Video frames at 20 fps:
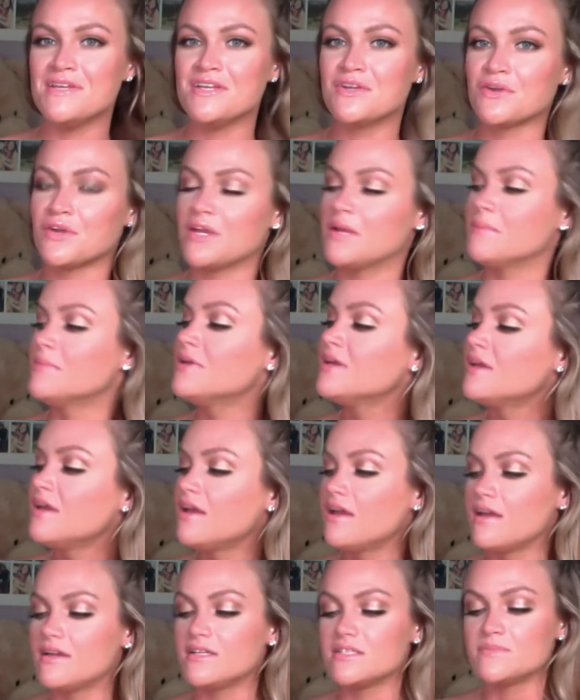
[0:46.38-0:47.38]
cream.
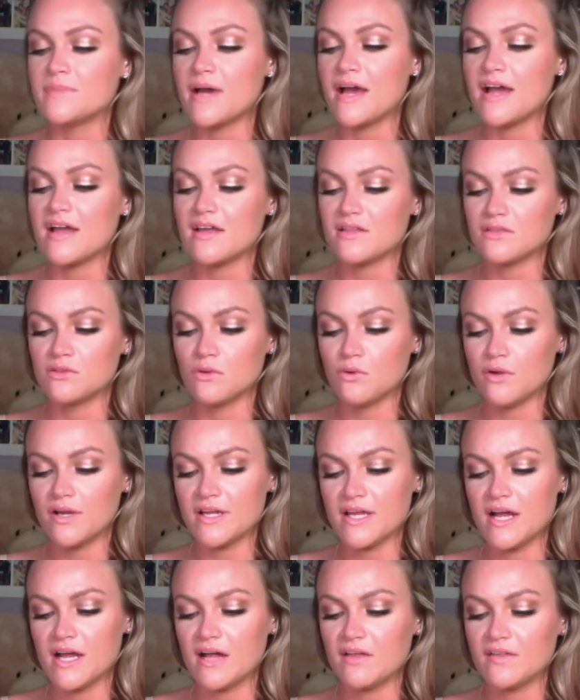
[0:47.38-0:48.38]
It is by
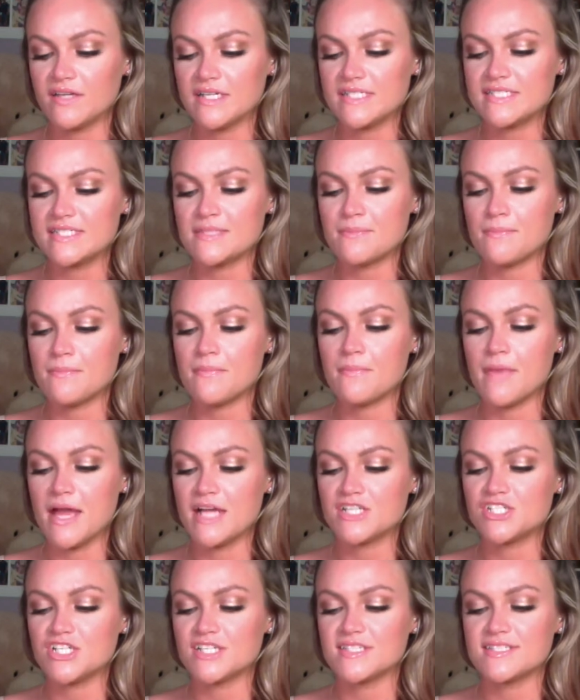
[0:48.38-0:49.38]
L'Oreal and it's the
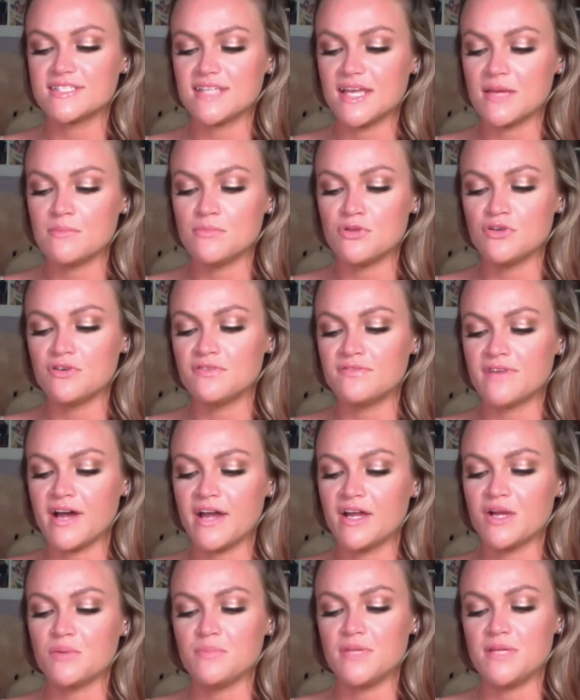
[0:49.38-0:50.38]
Magic Skin
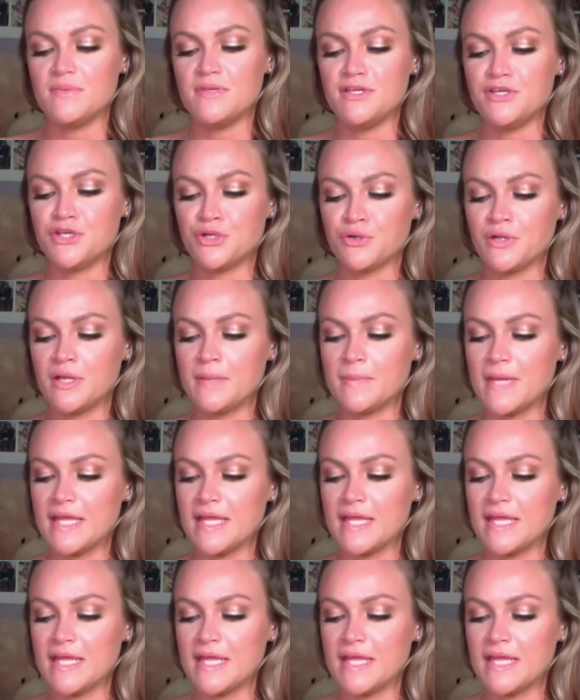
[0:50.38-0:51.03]
Beautifier BB cream,